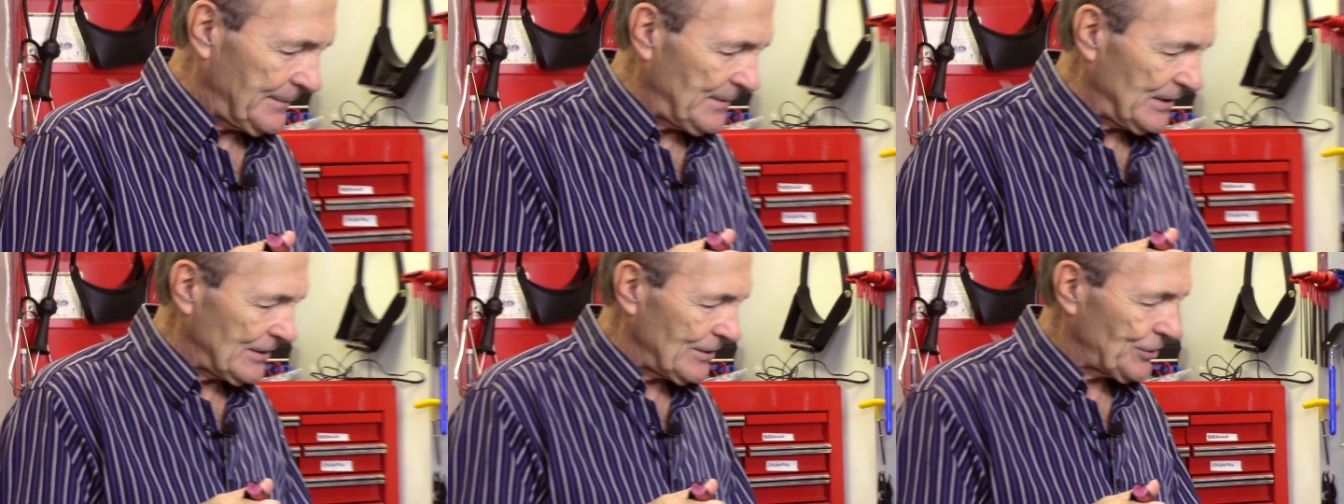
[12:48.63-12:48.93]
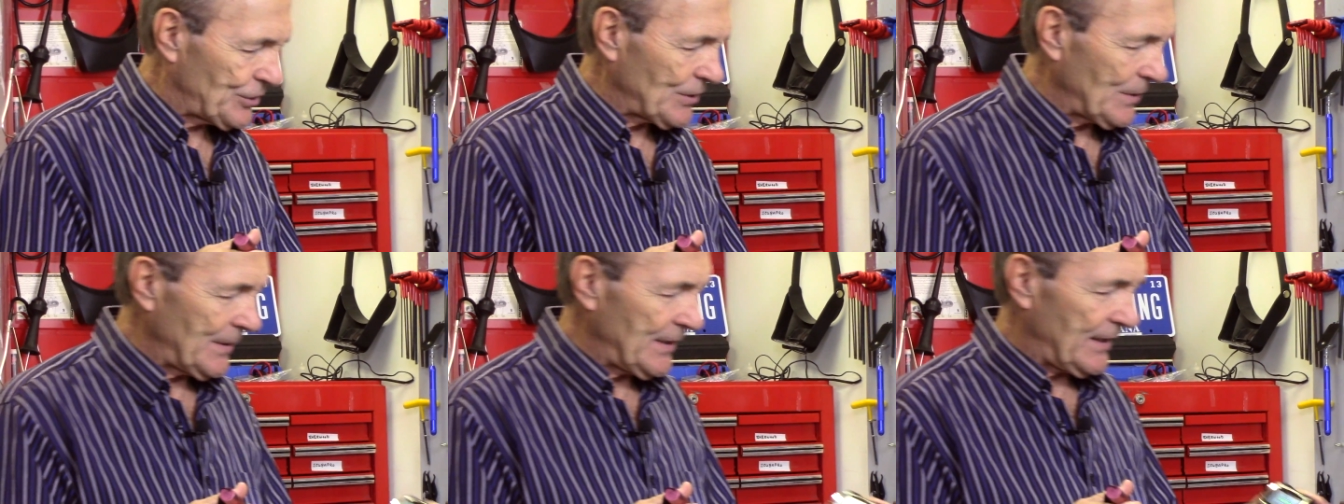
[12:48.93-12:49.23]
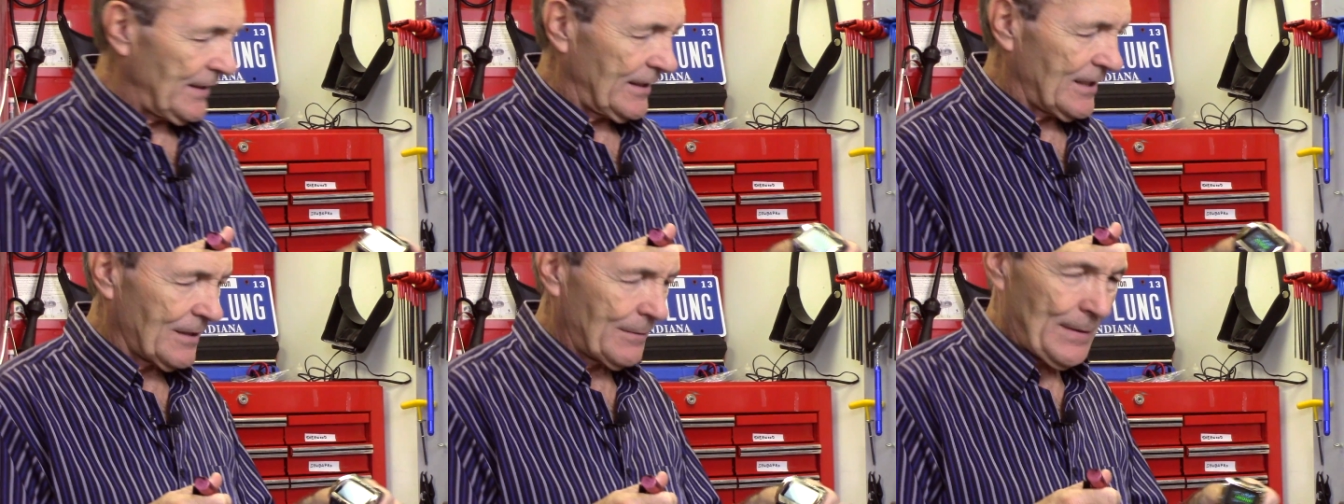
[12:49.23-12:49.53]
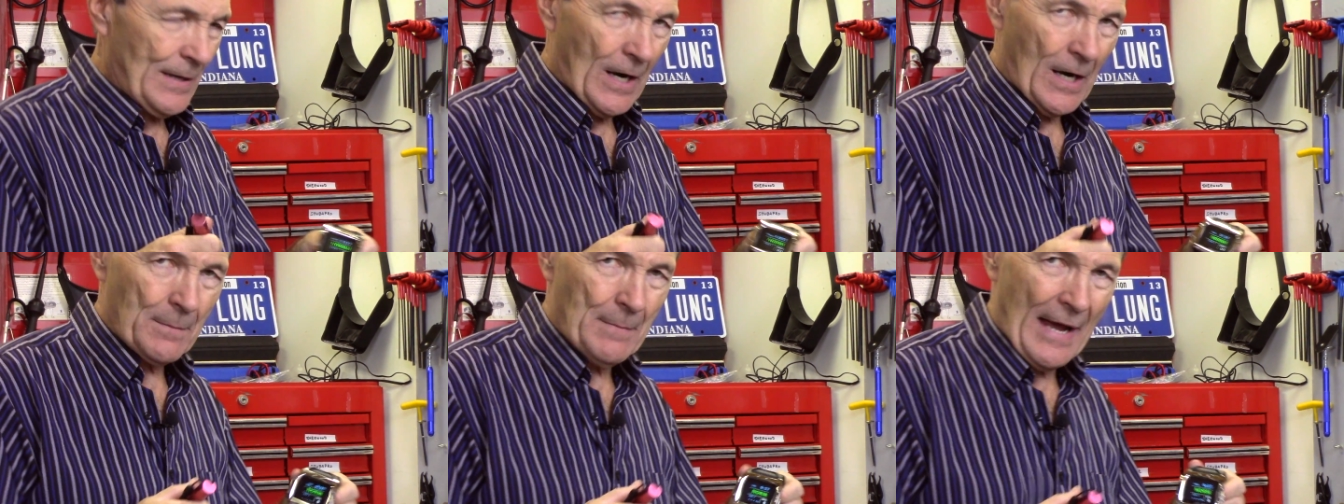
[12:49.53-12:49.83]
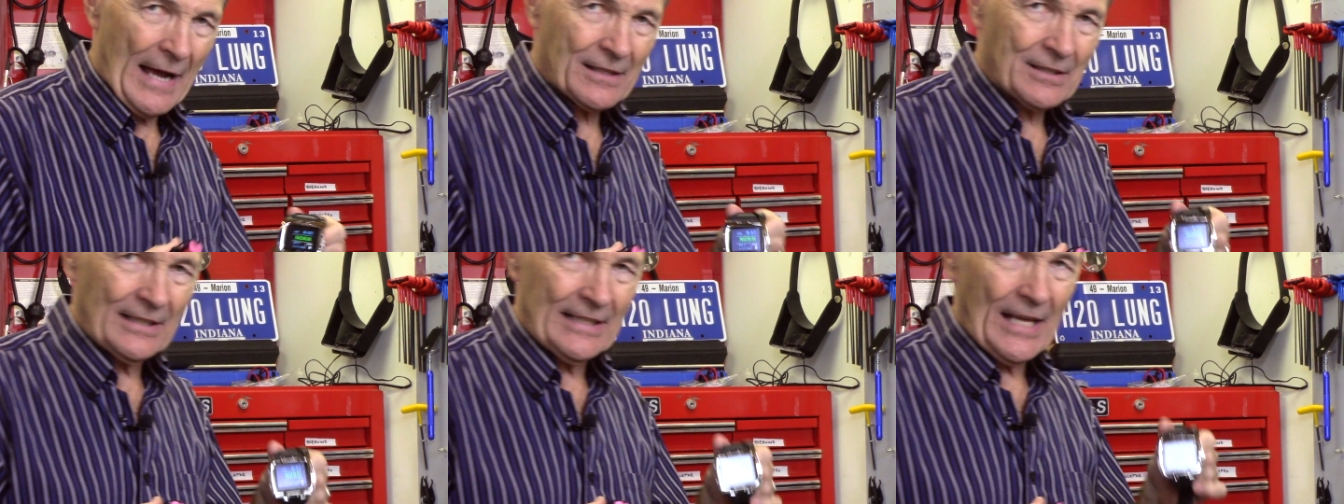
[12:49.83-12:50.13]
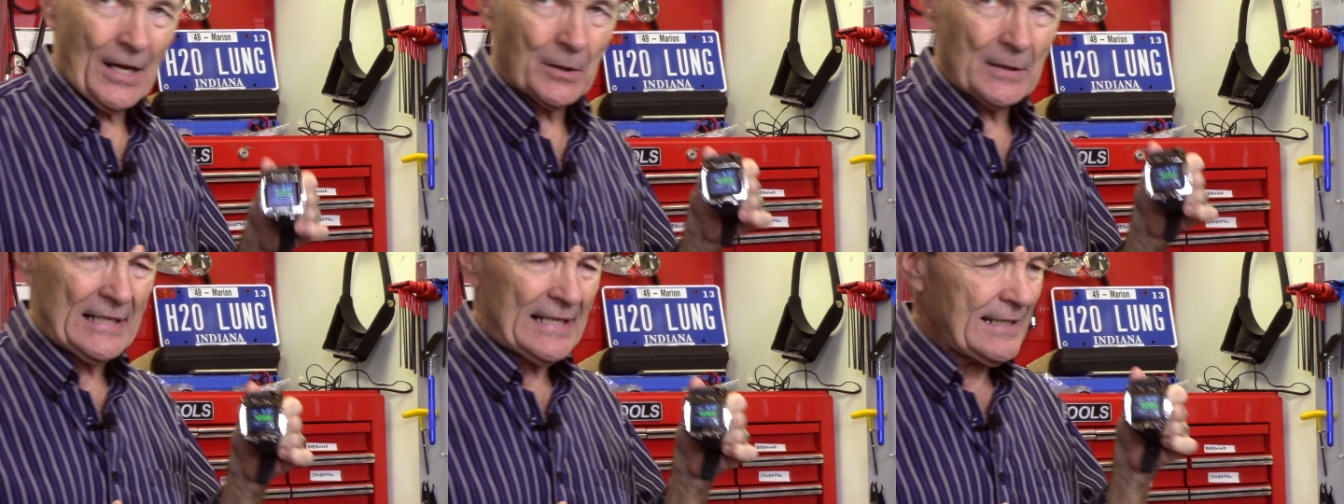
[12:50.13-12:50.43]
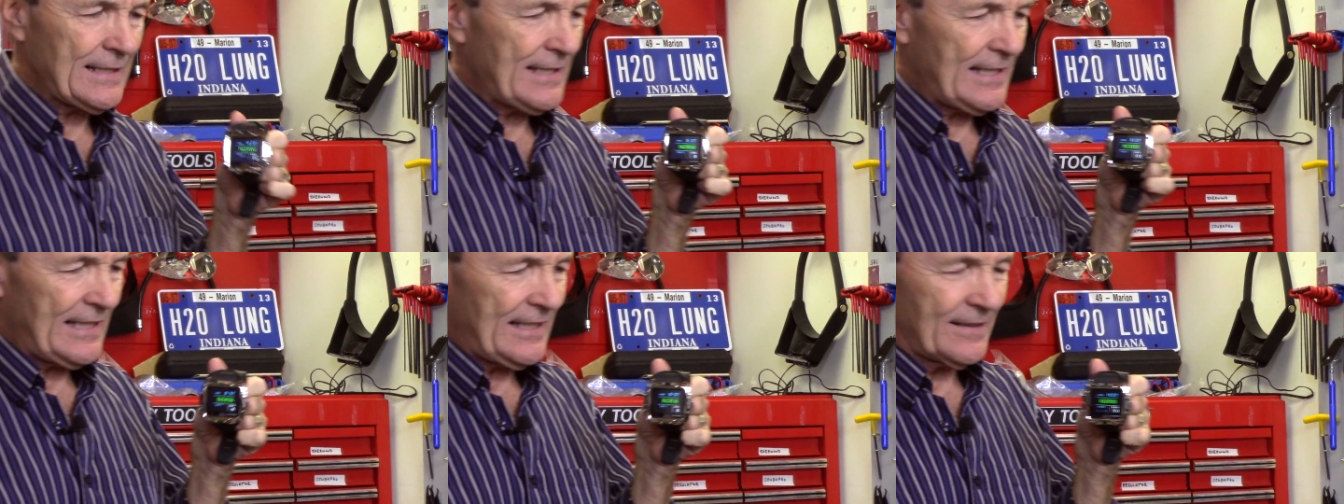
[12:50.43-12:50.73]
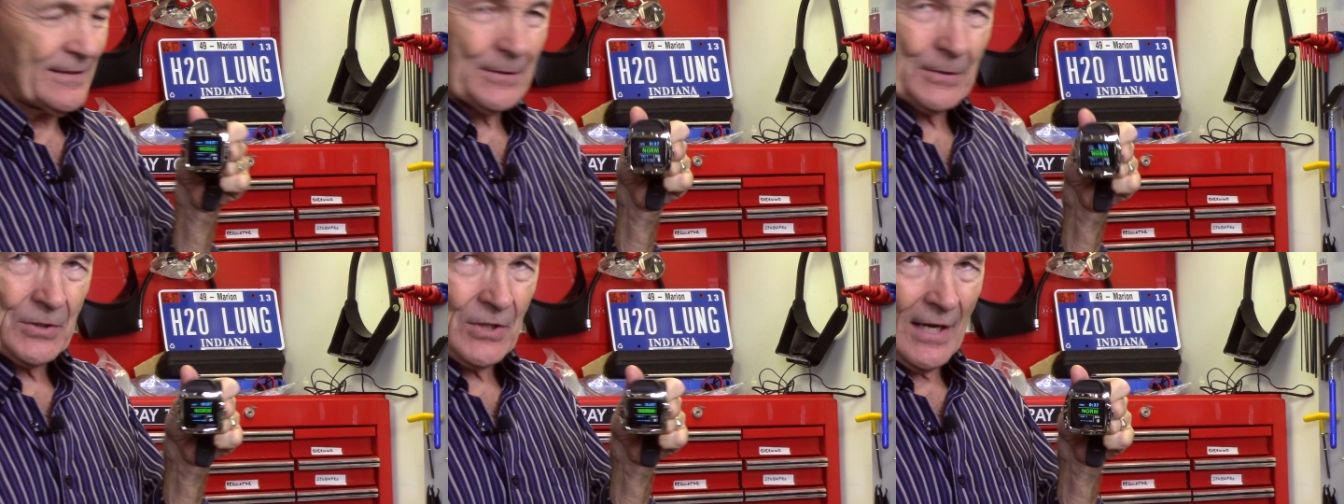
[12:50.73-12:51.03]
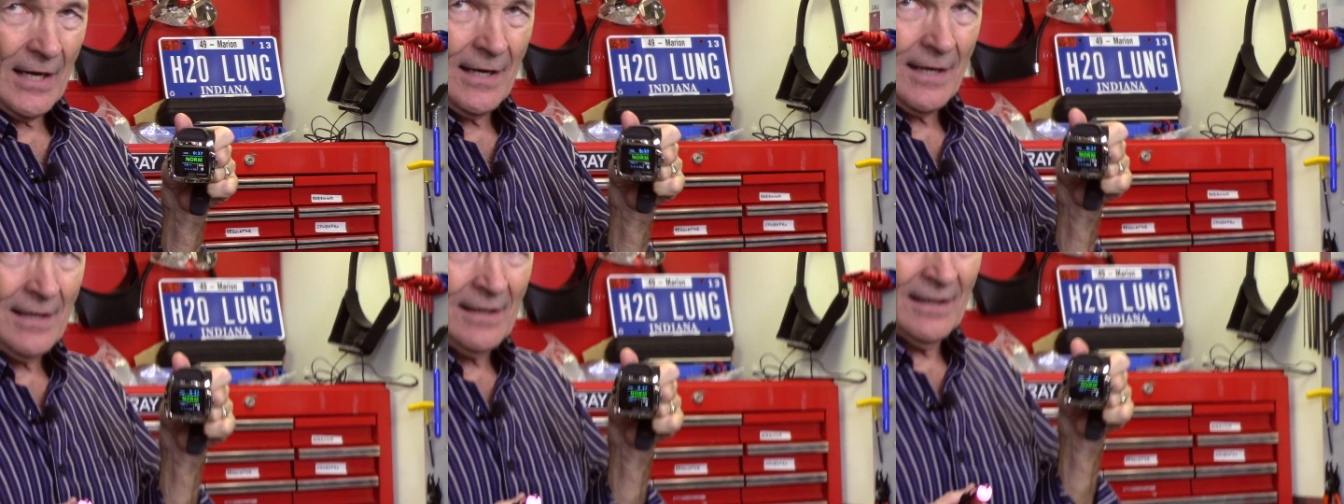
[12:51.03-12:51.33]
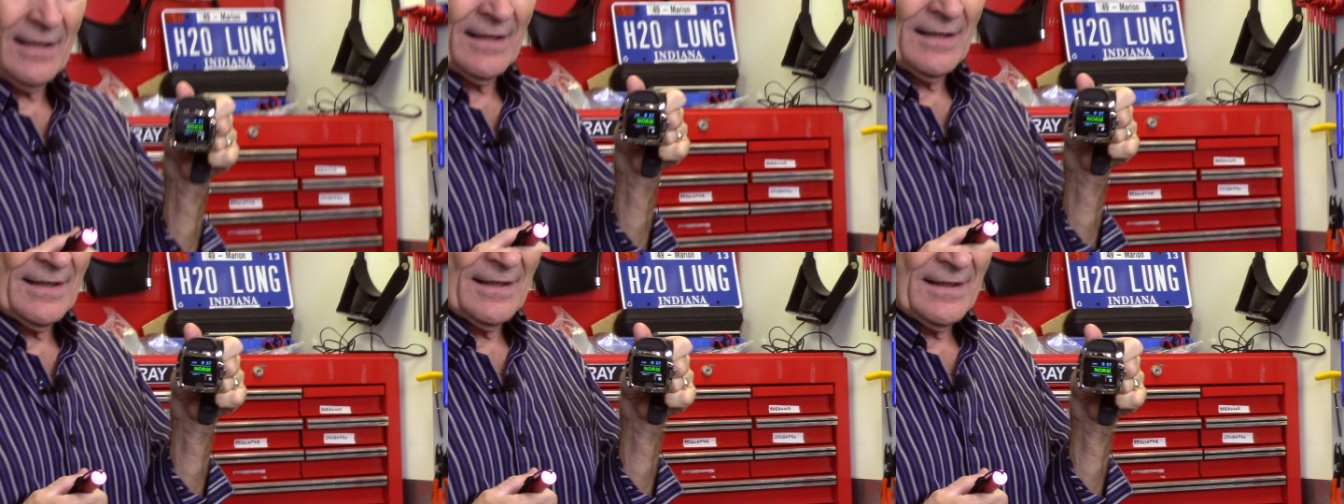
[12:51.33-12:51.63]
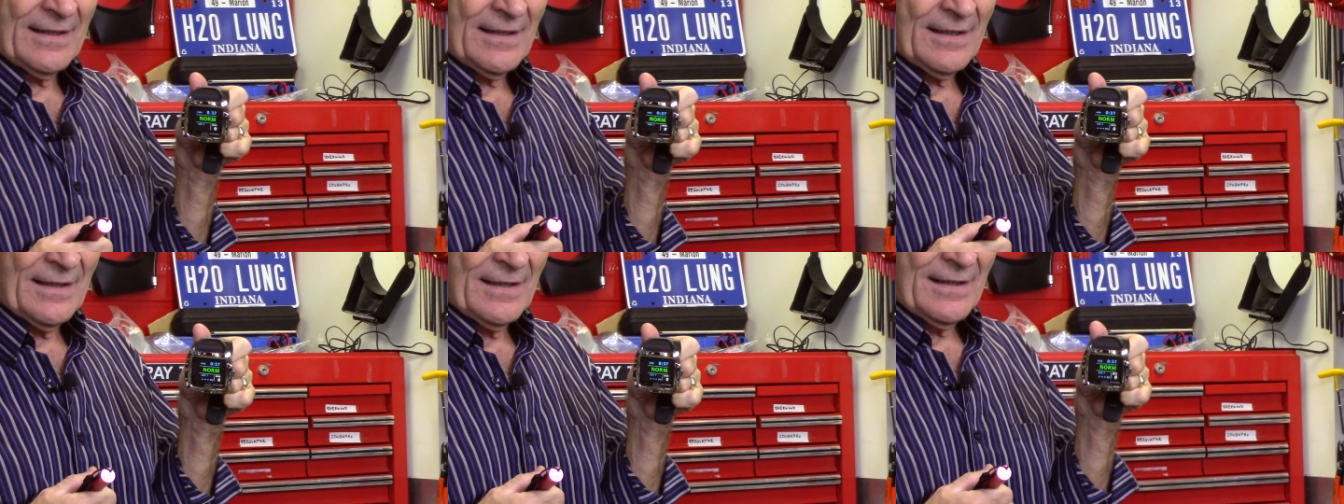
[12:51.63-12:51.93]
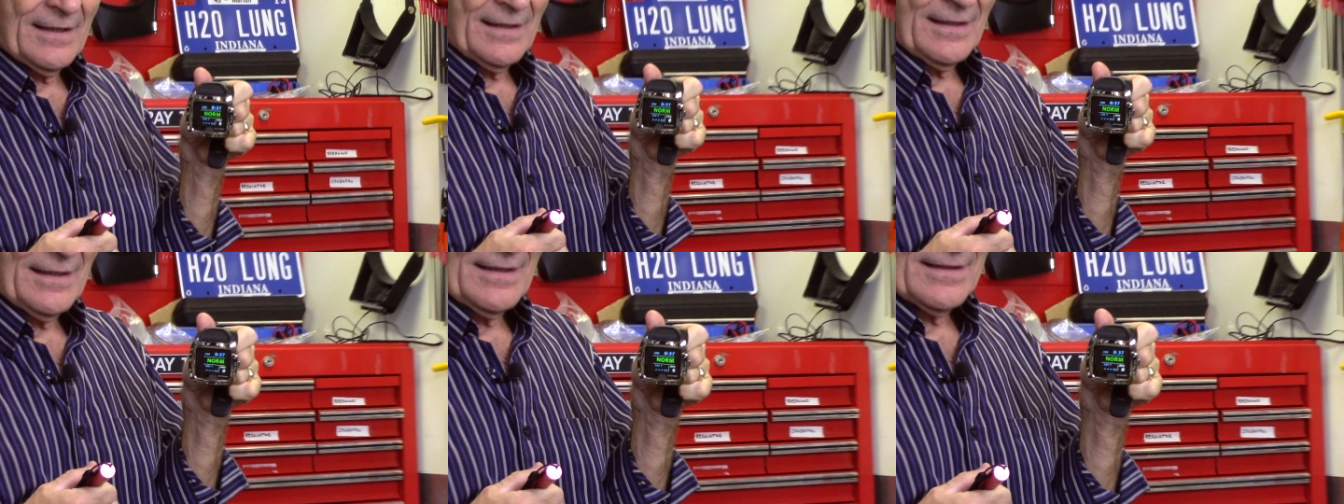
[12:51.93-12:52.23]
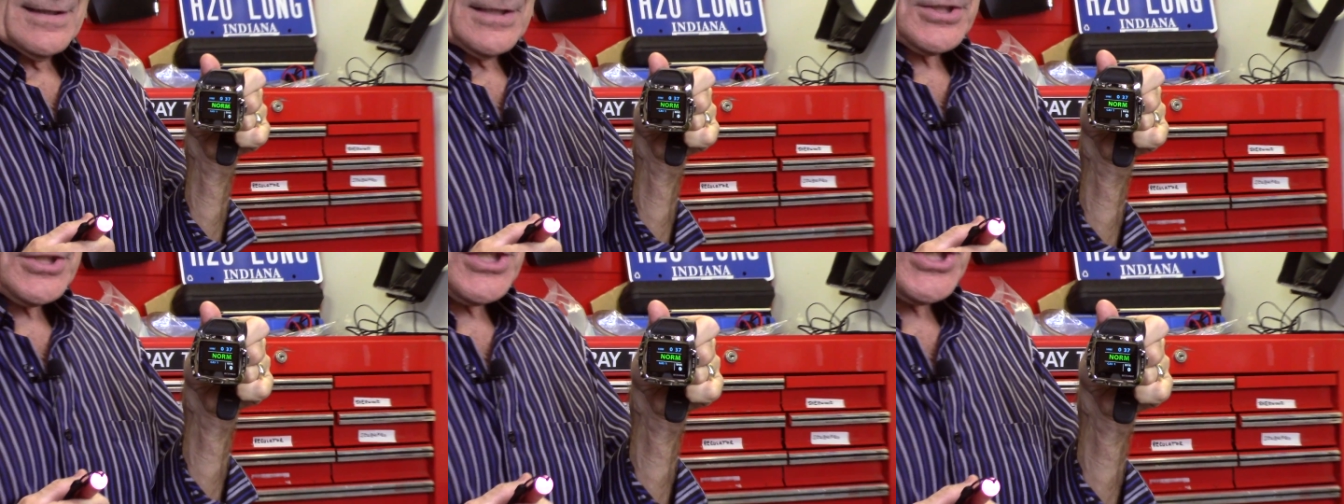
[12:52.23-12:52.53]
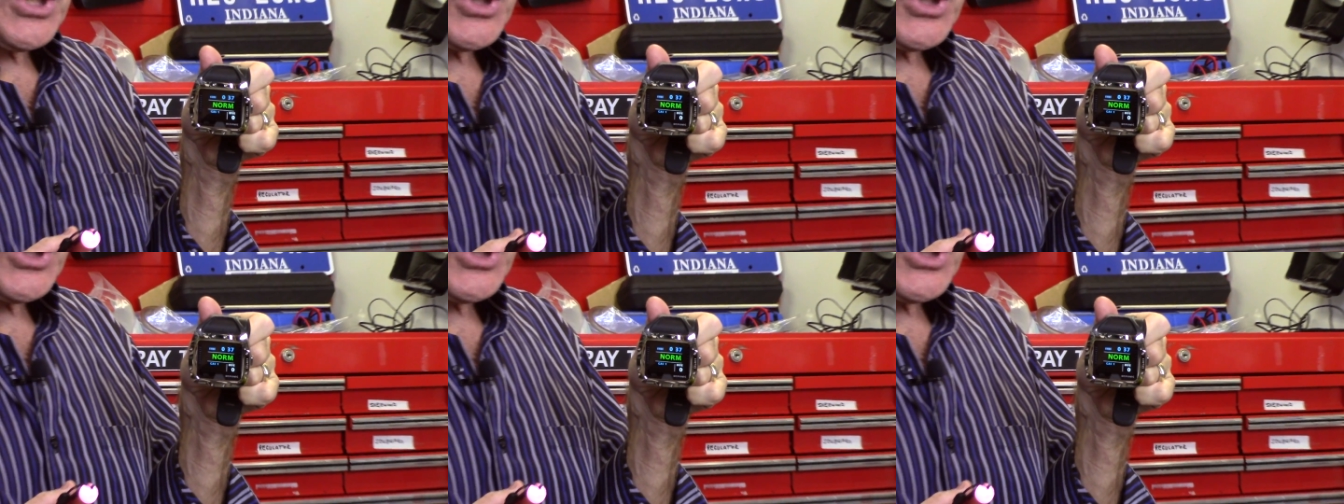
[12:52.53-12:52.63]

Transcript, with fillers: Let me just show you. There we are back to LED, okay? This